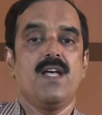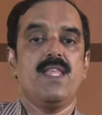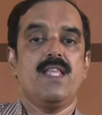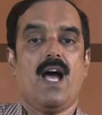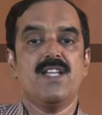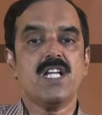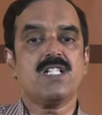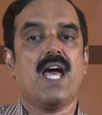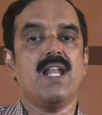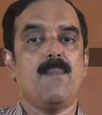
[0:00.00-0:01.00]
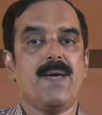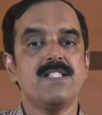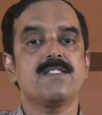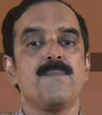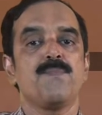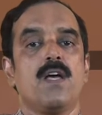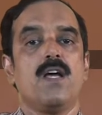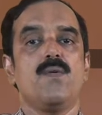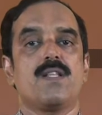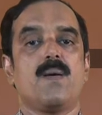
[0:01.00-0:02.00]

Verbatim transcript: The adisthana means you are